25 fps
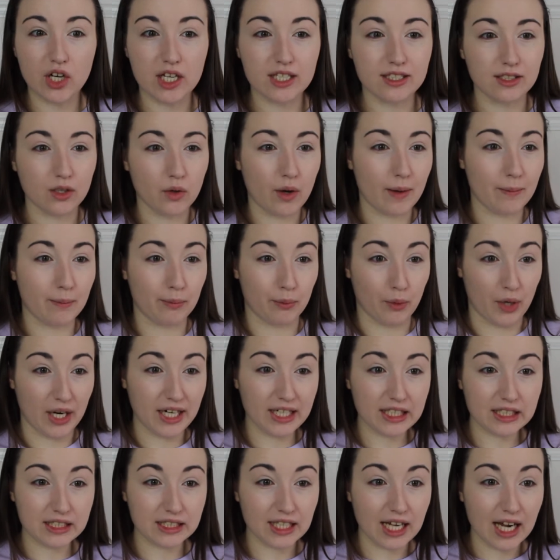eyes are quite
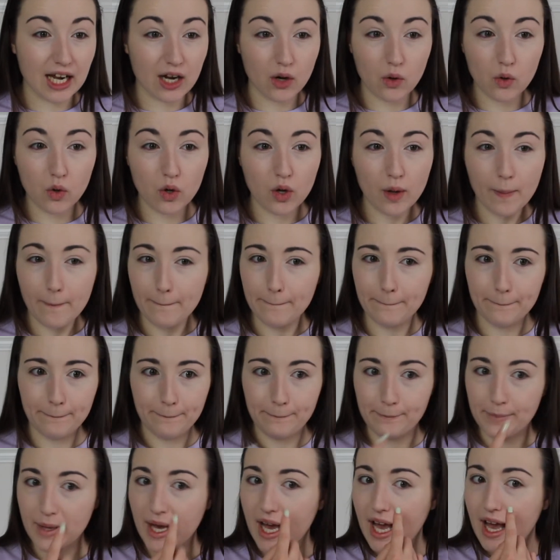bright now,
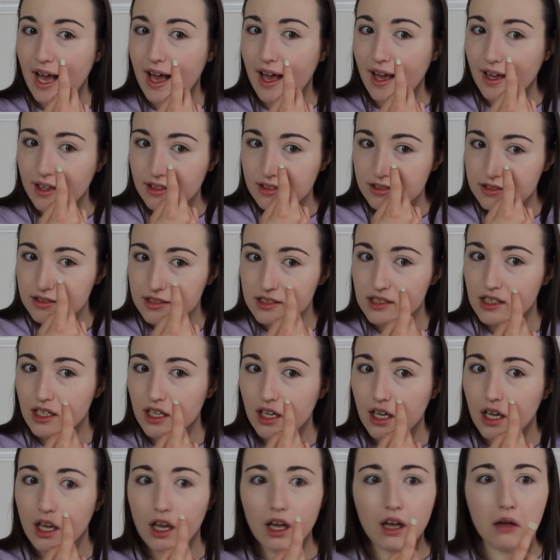but
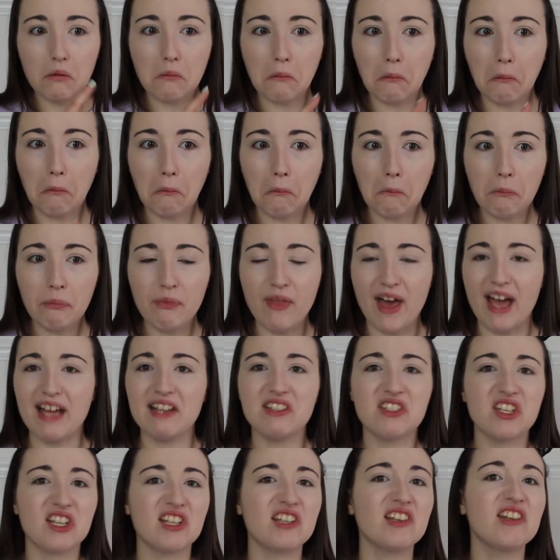
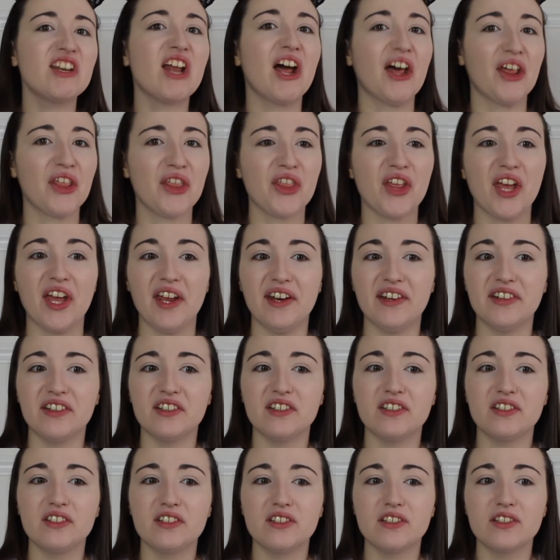that did nothing
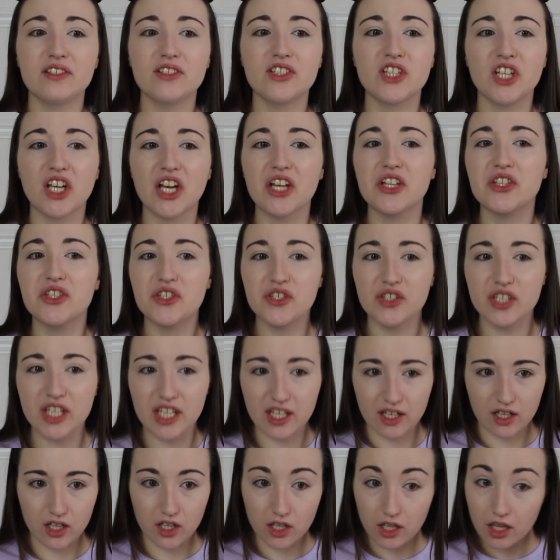to
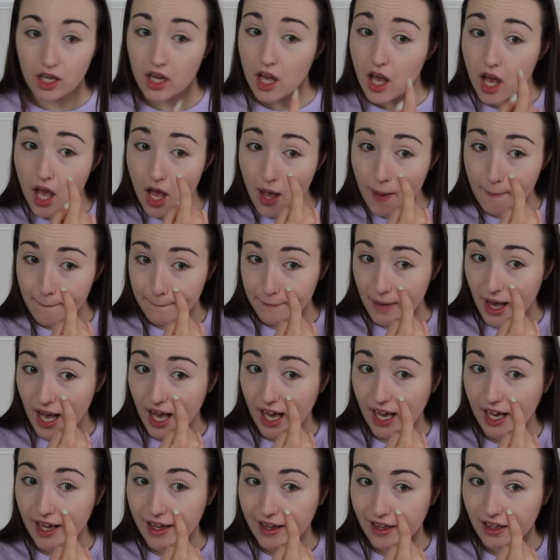conceal
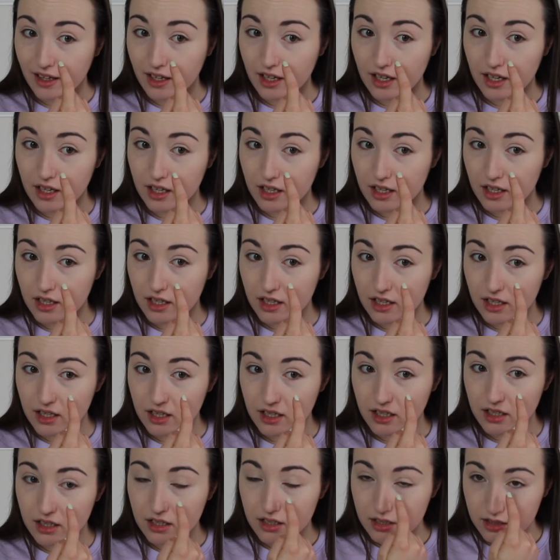my
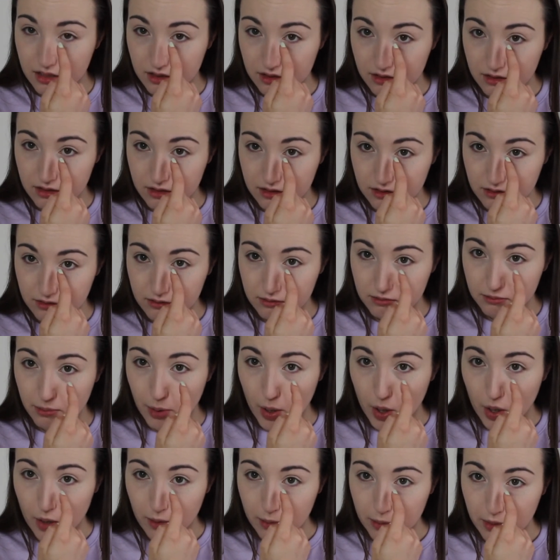
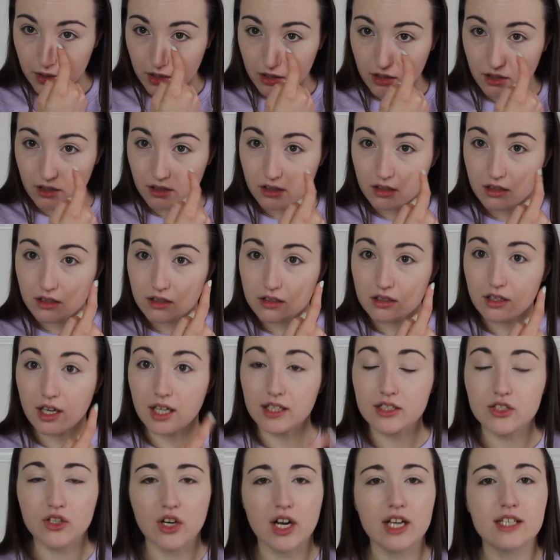purple
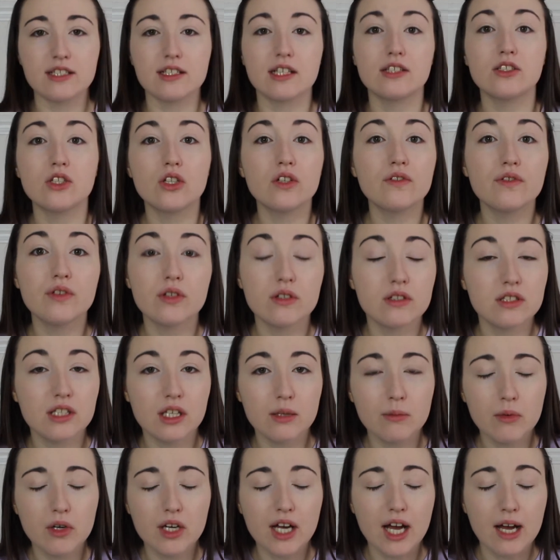under eyes. I don't know if you can see
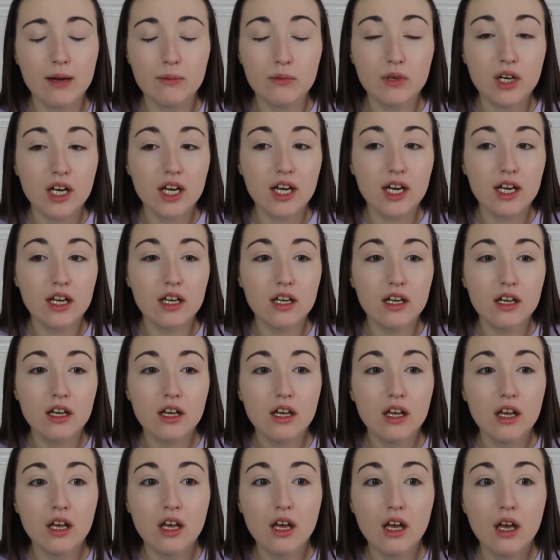them on camera,
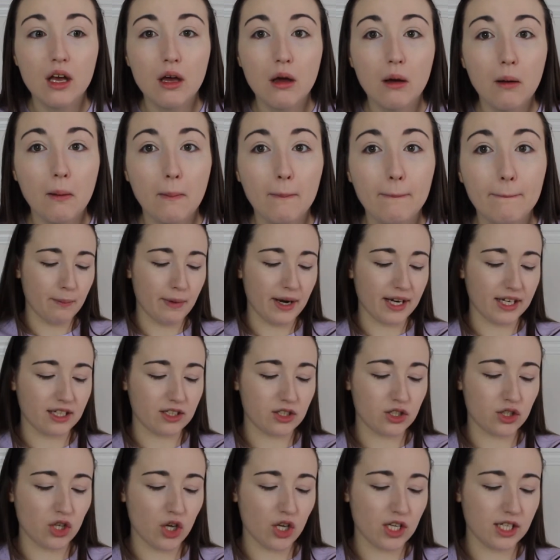but I can
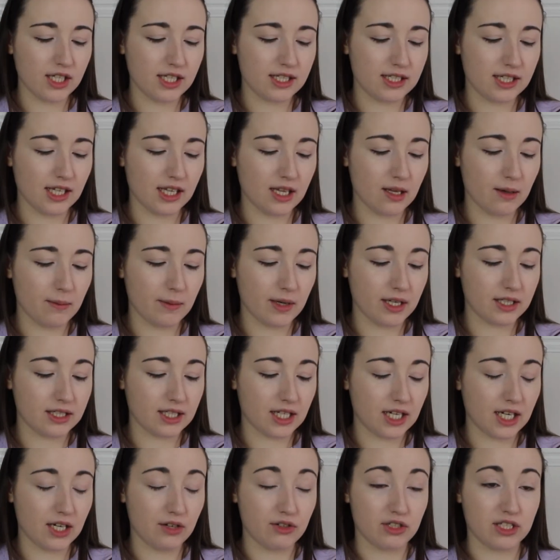certainly see them as
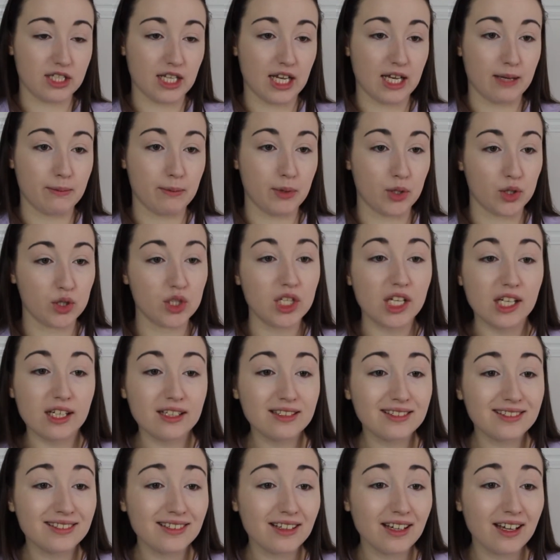clear as day in
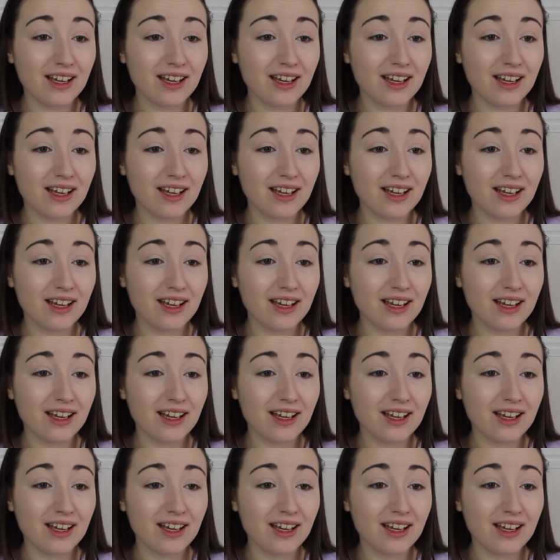person.